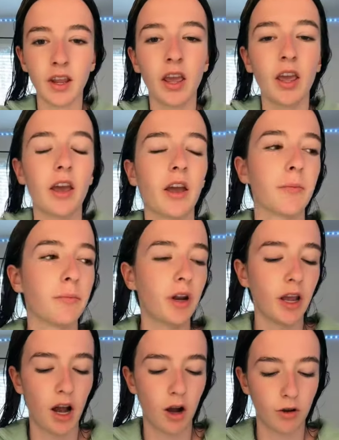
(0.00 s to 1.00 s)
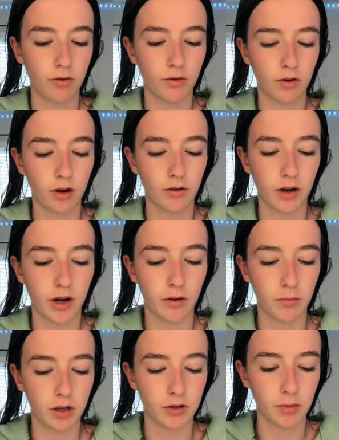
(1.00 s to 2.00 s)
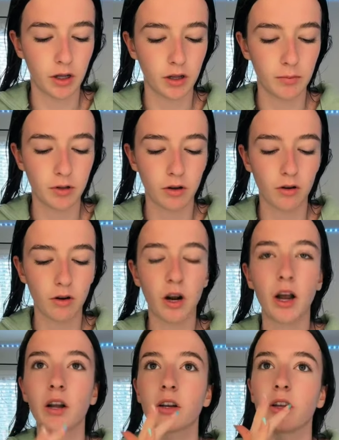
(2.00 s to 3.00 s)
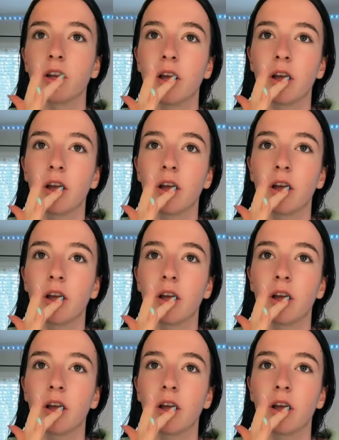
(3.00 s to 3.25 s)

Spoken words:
Okay, I'm putting Aquaphor on right now because my lips are all cracked.